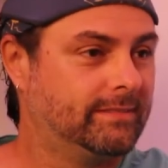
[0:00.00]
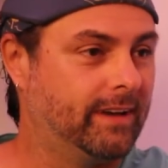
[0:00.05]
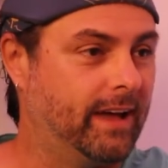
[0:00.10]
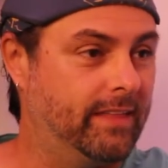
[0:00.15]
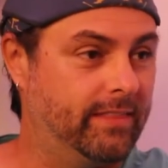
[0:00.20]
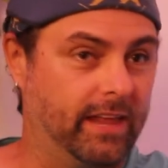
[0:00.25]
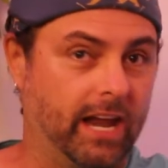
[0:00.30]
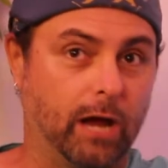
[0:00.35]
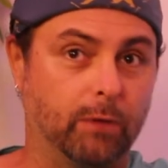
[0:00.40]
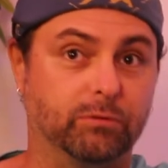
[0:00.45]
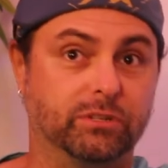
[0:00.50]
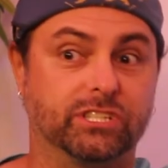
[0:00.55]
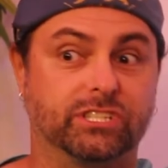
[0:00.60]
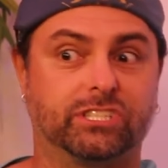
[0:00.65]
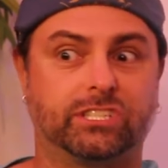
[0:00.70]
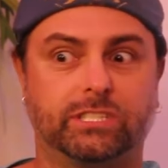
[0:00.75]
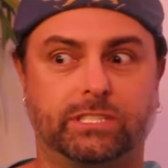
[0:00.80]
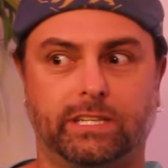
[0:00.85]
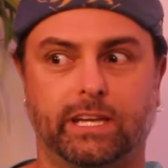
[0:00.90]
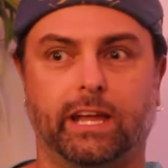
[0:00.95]
And then I would just
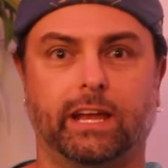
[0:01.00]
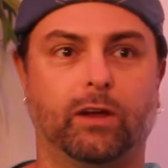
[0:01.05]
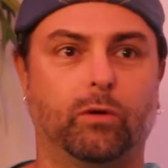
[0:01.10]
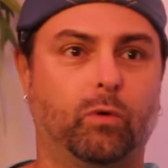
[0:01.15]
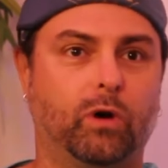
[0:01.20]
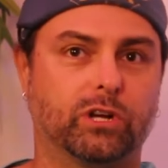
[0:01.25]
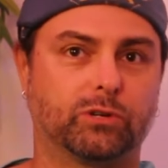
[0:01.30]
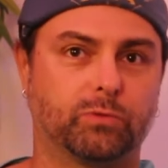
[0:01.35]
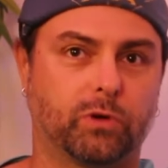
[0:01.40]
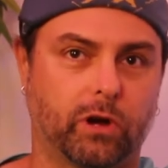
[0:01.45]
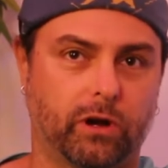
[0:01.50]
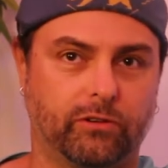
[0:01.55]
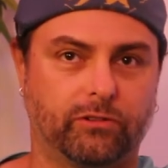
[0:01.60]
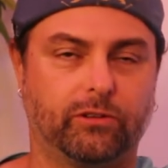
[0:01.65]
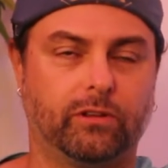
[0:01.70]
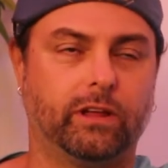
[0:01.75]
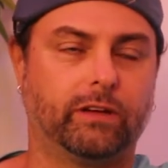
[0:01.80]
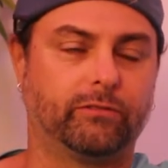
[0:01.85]
sit and watch rehearsal